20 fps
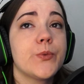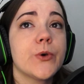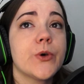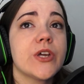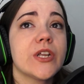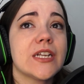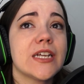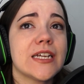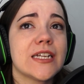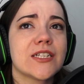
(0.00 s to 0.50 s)

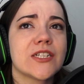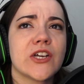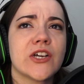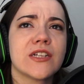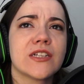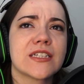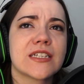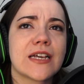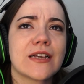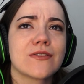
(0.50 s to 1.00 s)
But it
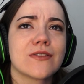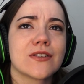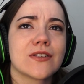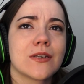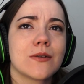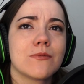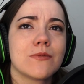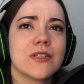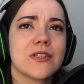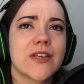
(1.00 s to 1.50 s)
turns out that
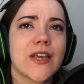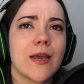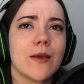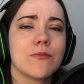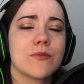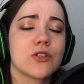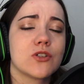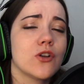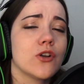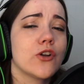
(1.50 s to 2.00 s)
some of these
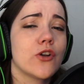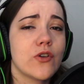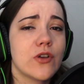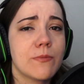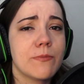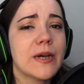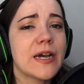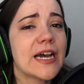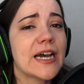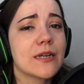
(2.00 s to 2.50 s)
games are not only
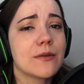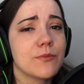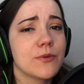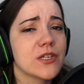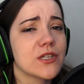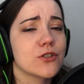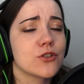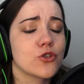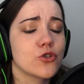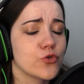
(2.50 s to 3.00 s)
bad, but
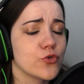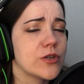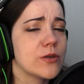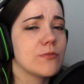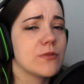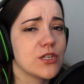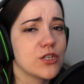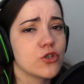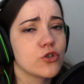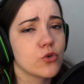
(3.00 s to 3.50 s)

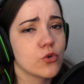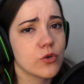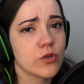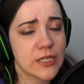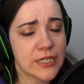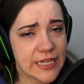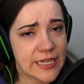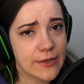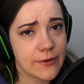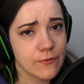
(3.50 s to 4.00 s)
extremely
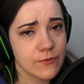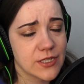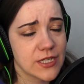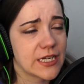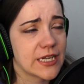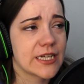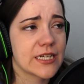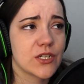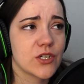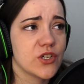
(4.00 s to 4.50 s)
short-lived,
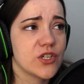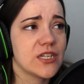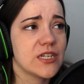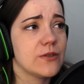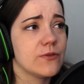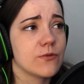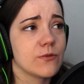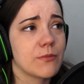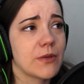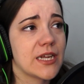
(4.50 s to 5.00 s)
and I couldn't
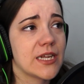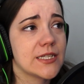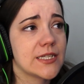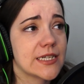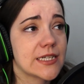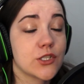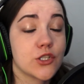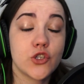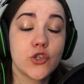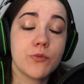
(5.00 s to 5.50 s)
even make
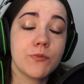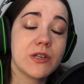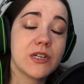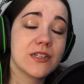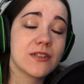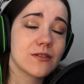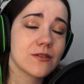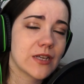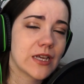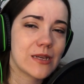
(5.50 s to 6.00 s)
like two
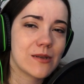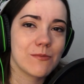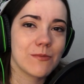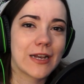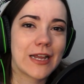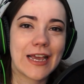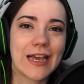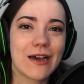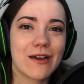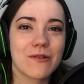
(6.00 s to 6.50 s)
minutes of
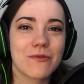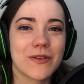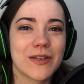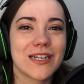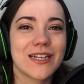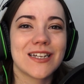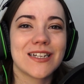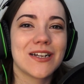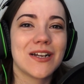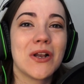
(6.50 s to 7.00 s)
gameplay out of it,
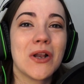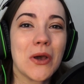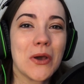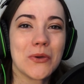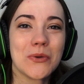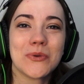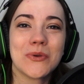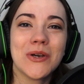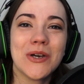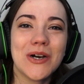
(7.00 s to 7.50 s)
let
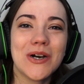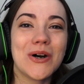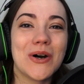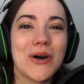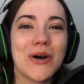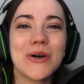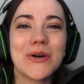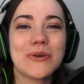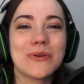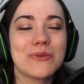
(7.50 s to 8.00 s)
alone a
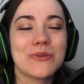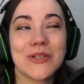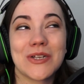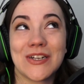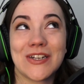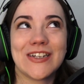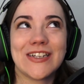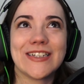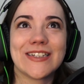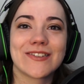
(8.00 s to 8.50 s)
whole
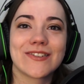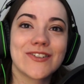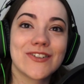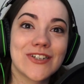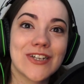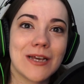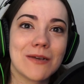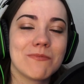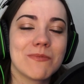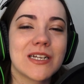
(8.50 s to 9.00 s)
at least
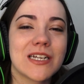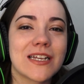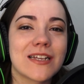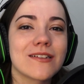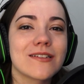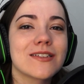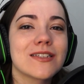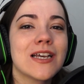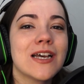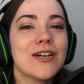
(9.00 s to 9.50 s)
10
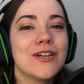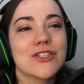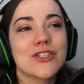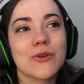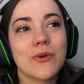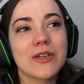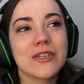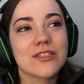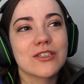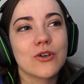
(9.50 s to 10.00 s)
minutes.
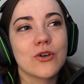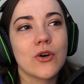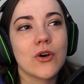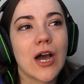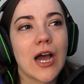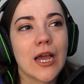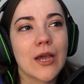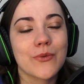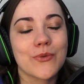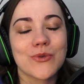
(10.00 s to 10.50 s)
So I thought
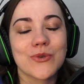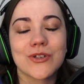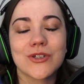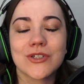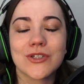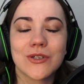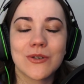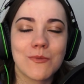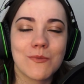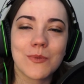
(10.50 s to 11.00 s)
I would
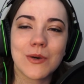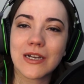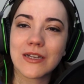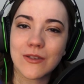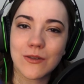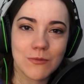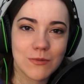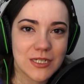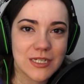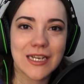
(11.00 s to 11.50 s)
combine
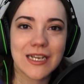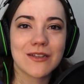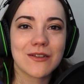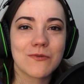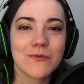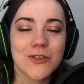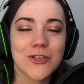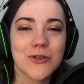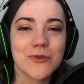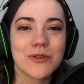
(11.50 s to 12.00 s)
them together
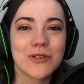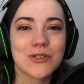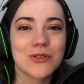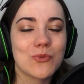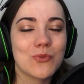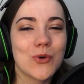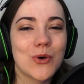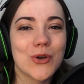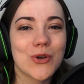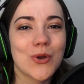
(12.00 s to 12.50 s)
for you into
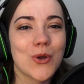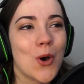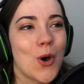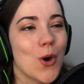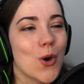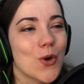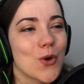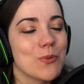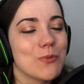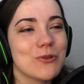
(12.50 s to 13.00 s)
one
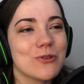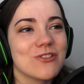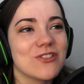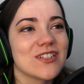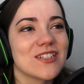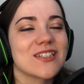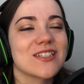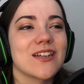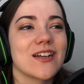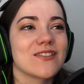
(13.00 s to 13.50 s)
horrible,
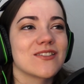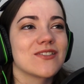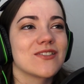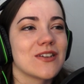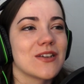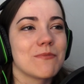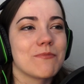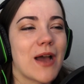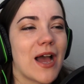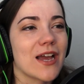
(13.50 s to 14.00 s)

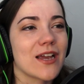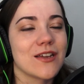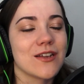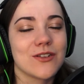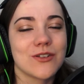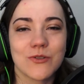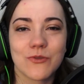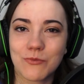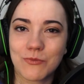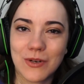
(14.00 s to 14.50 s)
disgusting
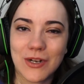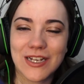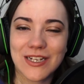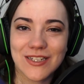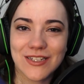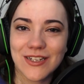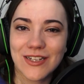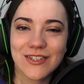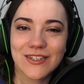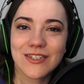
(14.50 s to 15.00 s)
package of
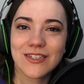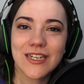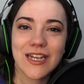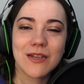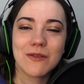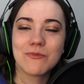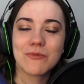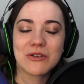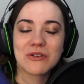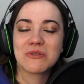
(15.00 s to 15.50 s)
Blast
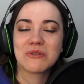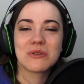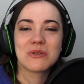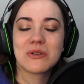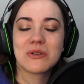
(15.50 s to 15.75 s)
Entertainment